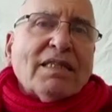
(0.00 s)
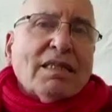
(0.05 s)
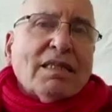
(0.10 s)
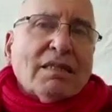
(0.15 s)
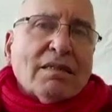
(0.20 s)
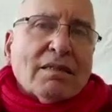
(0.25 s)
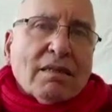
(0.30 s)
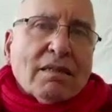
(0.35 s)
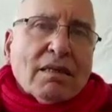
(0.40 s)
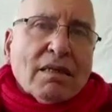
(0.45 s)

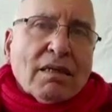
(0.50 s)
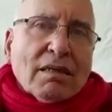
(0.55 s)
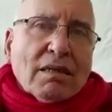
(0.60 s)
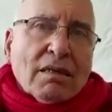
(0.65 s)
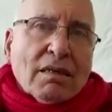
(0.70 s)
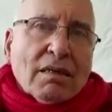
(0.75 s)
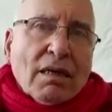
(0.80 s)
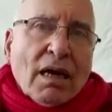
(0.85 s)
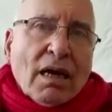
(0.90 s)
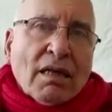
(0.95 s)
is,
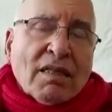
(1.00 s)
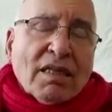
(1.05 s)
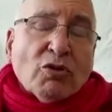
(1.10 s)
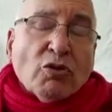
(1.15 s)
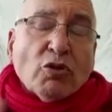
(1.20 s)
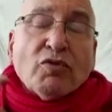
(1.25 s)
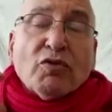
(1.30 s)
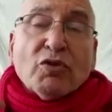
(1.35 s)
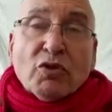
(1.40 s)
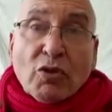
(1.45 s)
I think
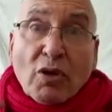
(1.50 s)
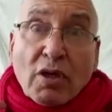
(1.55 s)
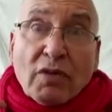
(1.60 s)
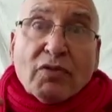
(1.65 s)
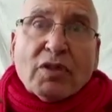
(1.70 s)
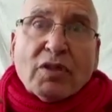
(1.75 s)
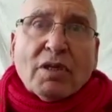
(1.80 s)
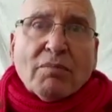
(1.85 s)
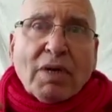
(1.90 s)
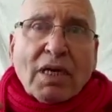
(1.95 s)
good
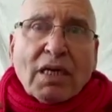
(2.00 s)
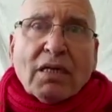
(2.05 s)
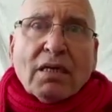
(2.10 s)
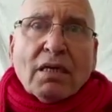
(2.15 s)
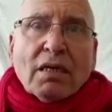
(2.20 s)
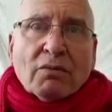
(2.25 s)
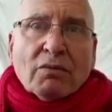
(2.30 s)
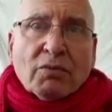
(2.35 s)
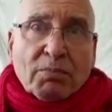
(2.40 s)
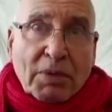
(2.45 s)
photography can make
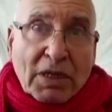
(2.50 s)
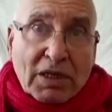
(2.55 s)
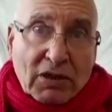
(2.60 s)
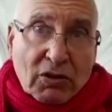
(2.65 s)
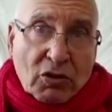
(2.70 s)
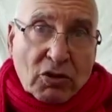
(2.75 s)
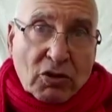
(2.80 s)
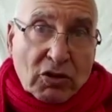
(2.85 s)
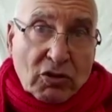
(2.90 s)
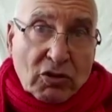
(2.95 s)
a present
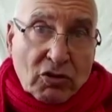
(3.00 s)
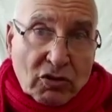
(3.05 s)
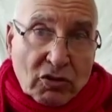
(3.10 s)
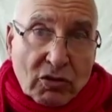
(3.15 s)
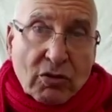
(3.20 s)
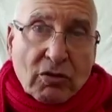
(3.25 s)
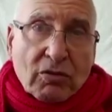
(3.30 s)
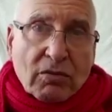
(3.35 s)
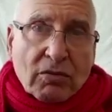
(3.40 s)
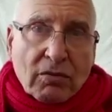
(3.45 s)
continuous
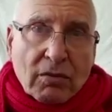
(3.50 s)
too.